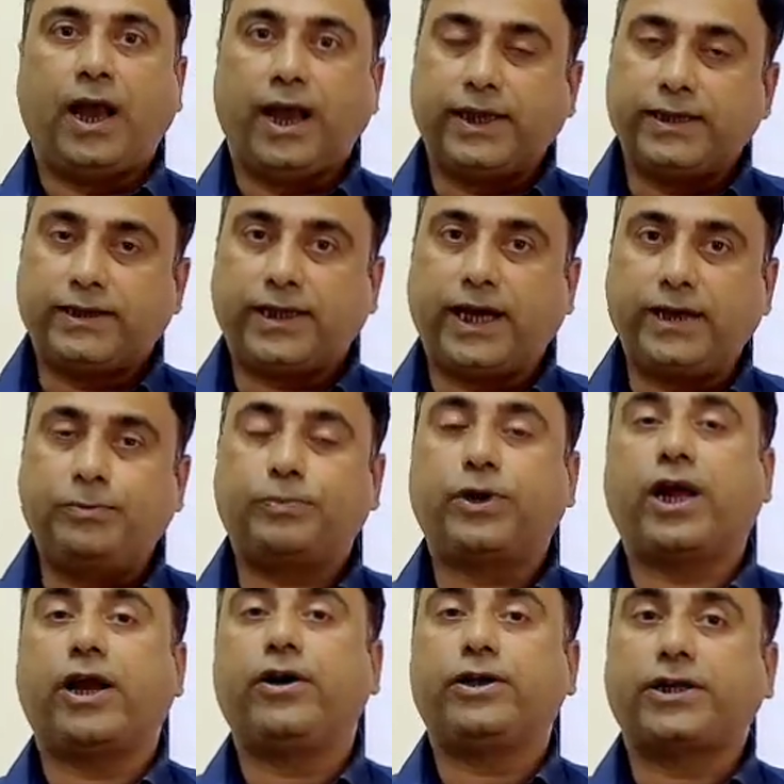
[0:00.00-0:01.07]
and then
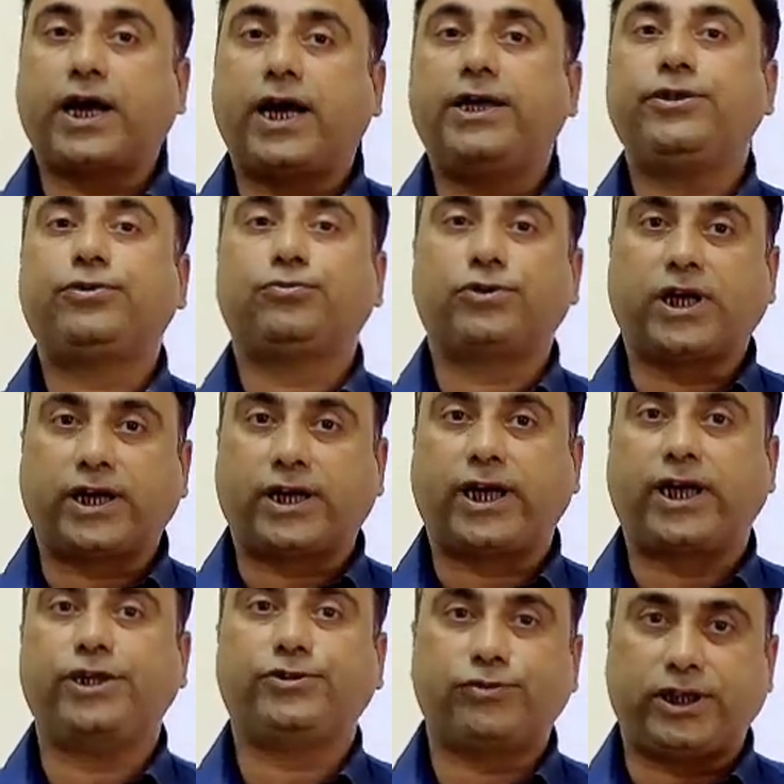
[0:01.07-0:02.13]
prioritize to the
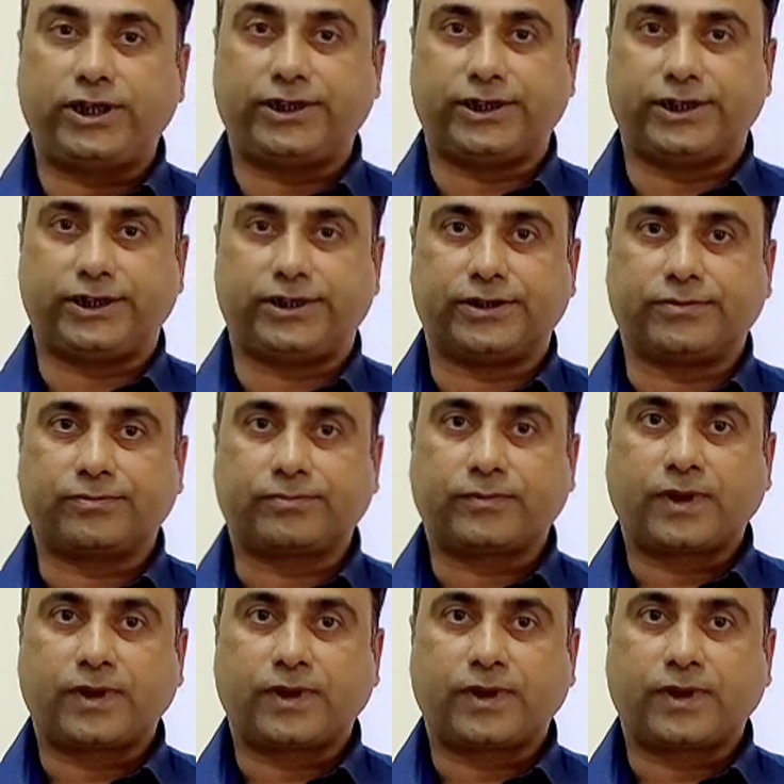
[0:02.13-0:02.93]
casualties.